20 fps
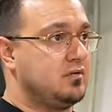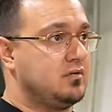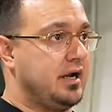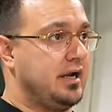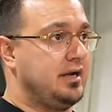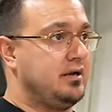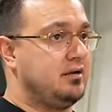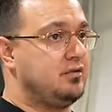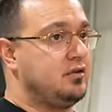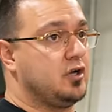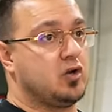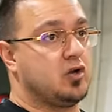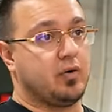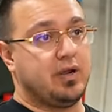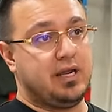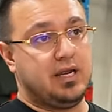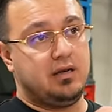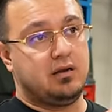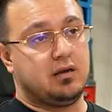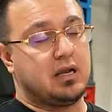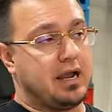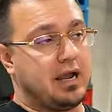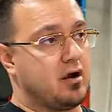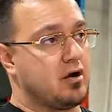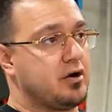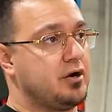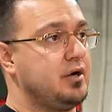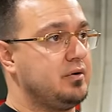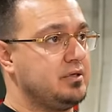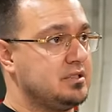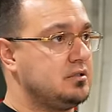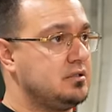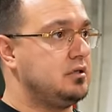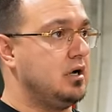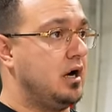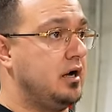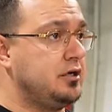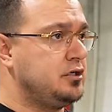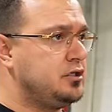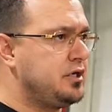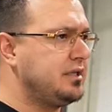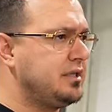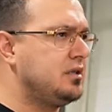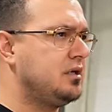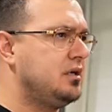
Right? The green Gallardo is done. Did you get